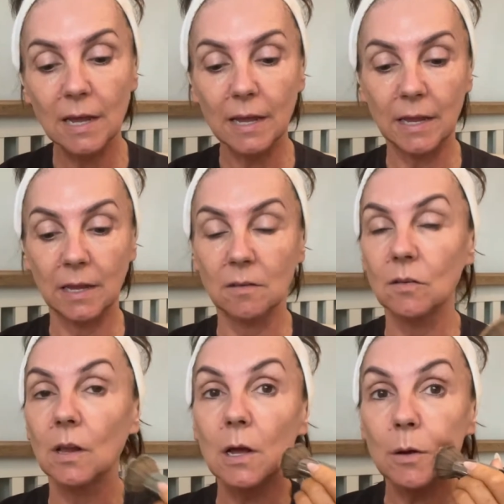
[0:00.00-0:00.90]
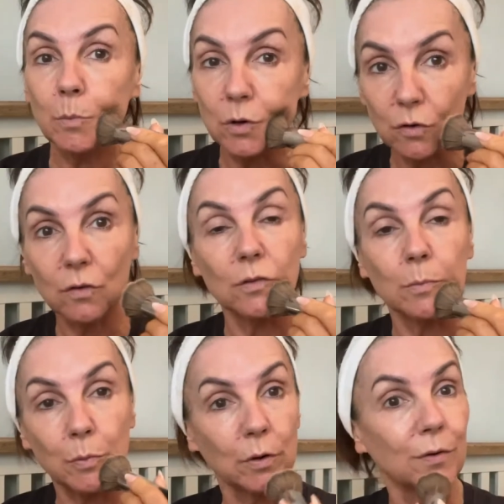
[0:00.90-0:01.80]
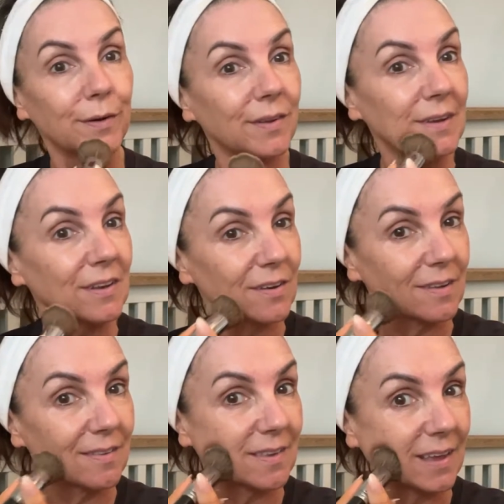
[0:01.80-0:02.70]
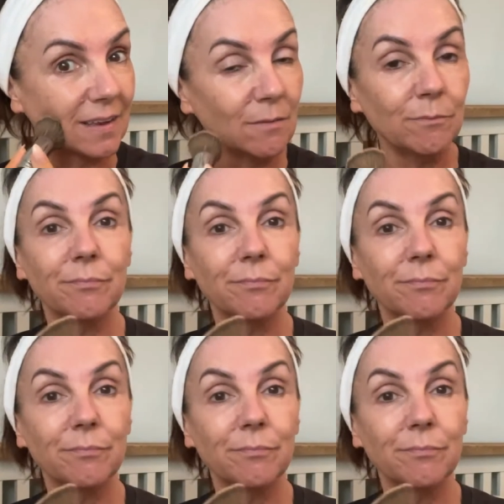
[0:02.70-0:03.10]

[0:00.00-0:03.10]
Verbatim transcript: it pushes the product into your skin.